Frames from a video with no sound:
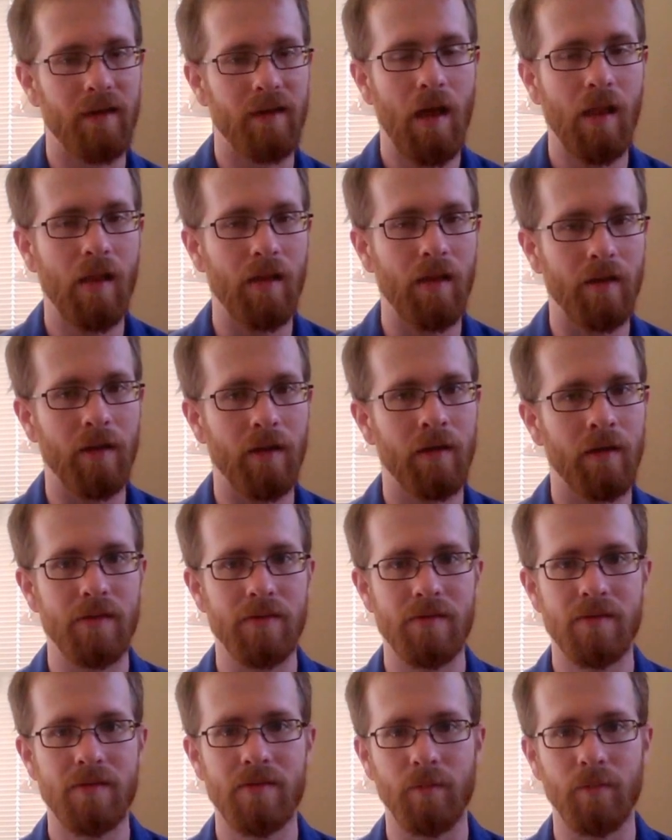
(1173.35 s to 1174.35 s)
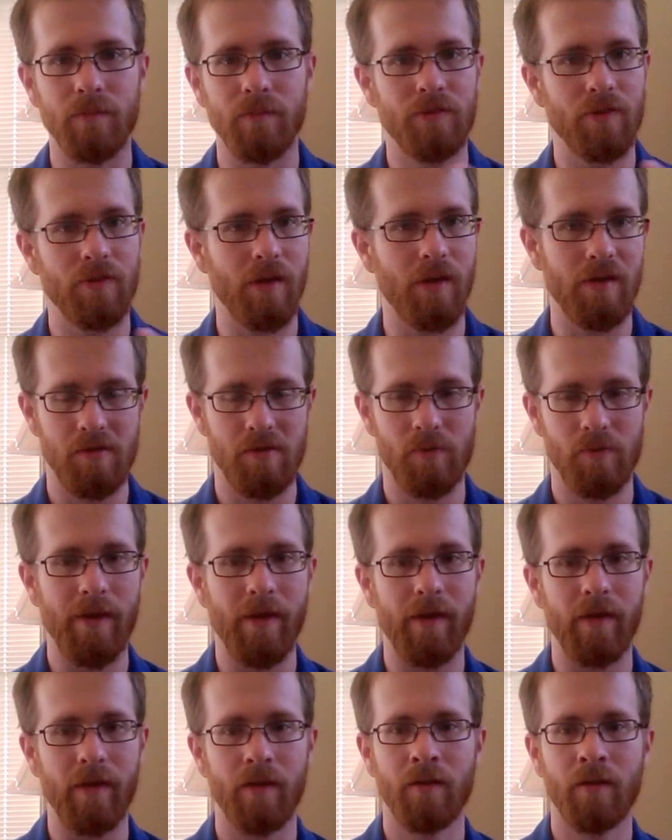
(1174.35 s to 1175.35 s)
color in some strange
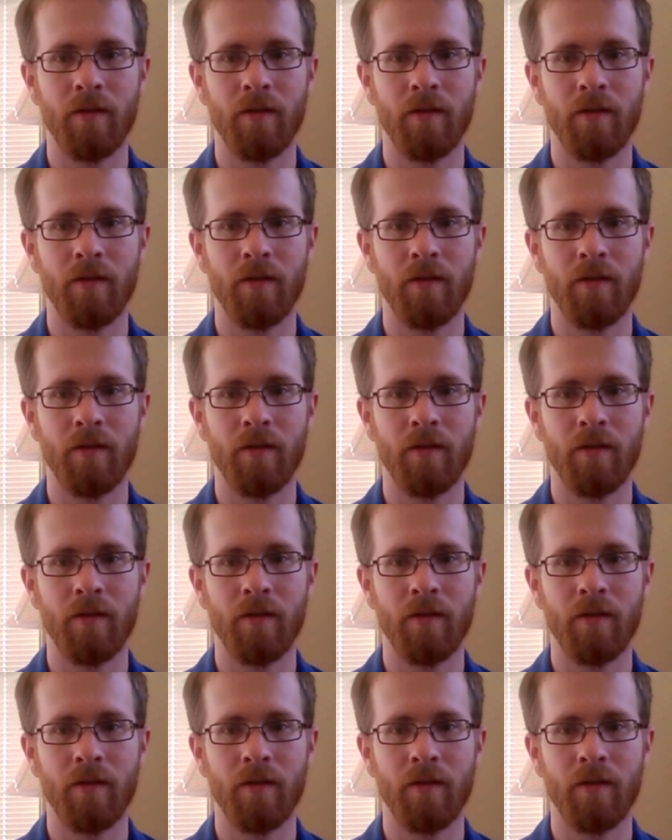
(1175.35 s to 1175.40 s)
way.